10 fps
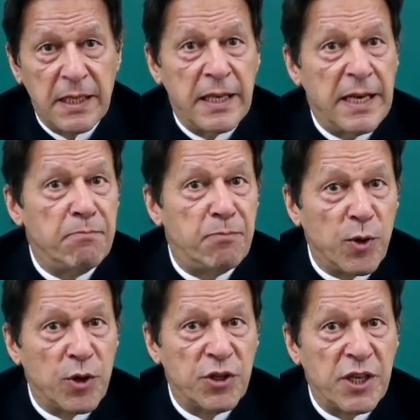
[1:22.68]

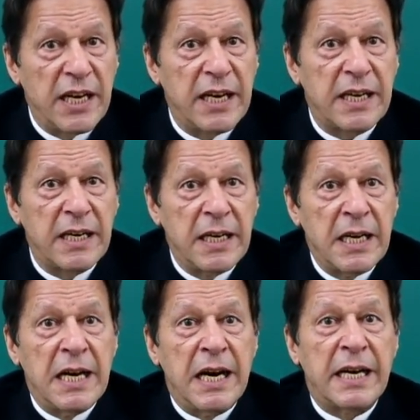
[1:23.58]
imposed
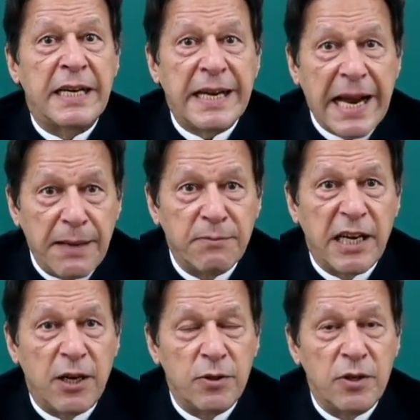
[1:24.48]
a
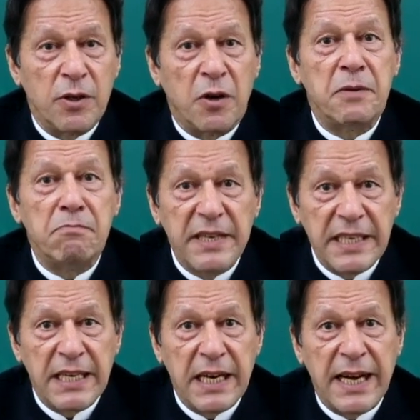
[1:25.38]
clampdown on
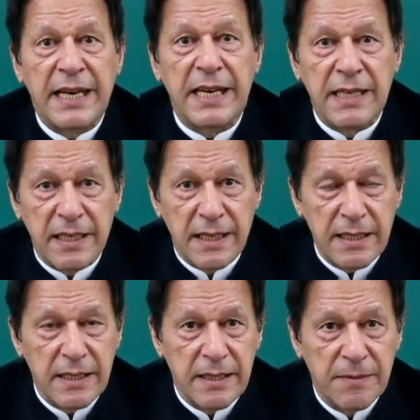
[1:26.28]
media and
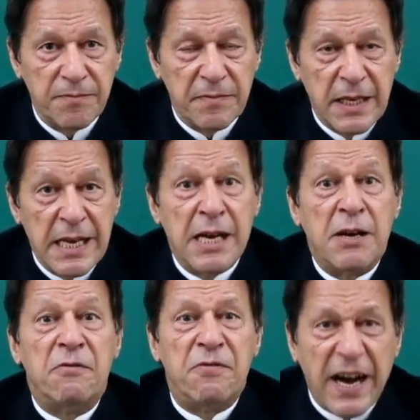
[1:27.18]
internet,
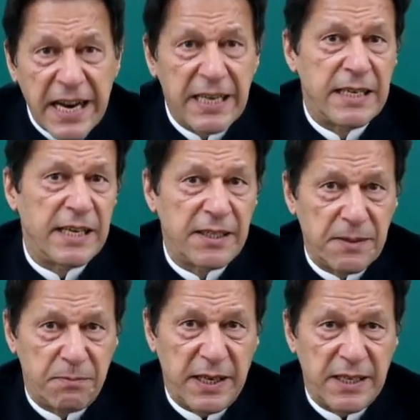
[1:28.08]
violently
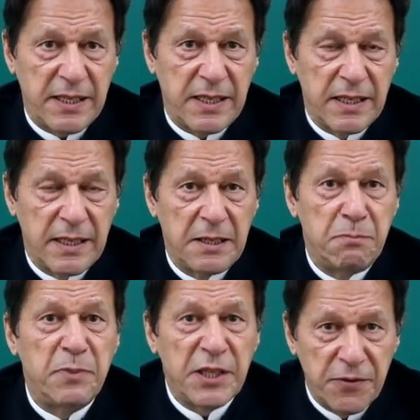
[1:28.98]
suppressed
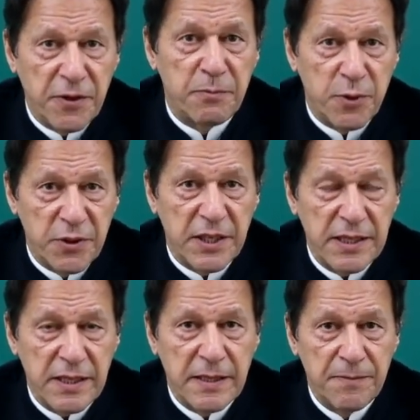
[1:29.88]
peaceful
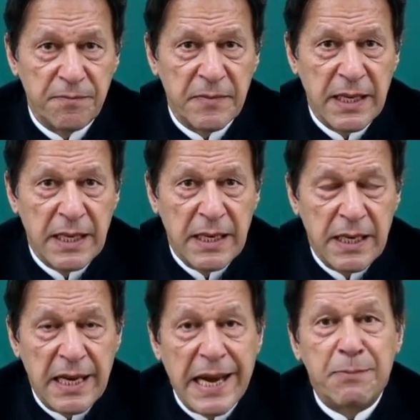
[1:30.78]
protest,
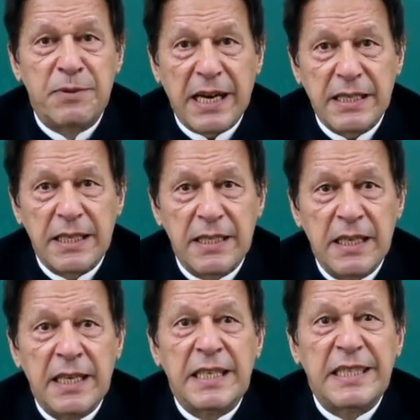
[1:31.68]
abducted
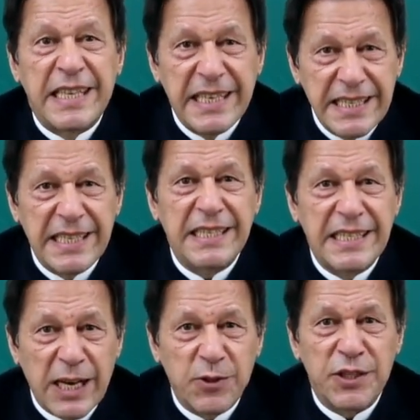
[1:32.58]

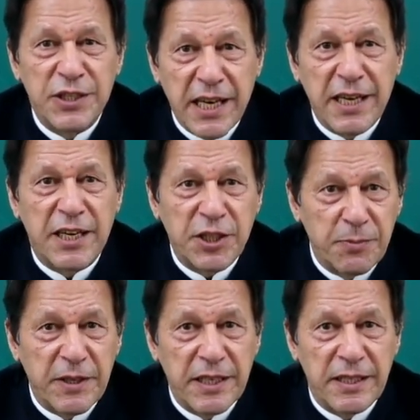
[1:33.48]
13,000 young
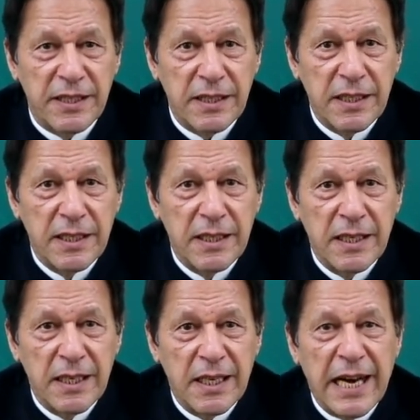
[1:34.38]
Kashmiris
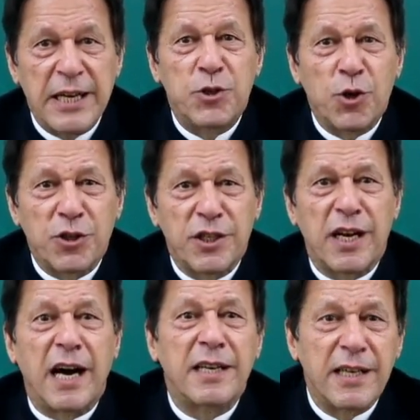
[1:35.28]
and tortured
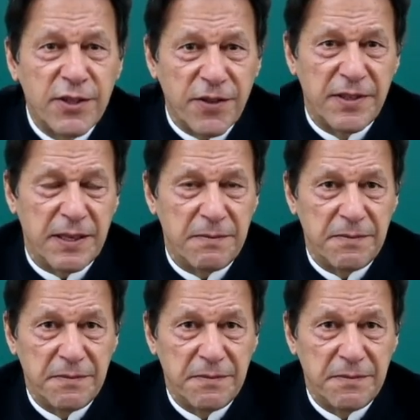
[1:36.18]
hundreds of them.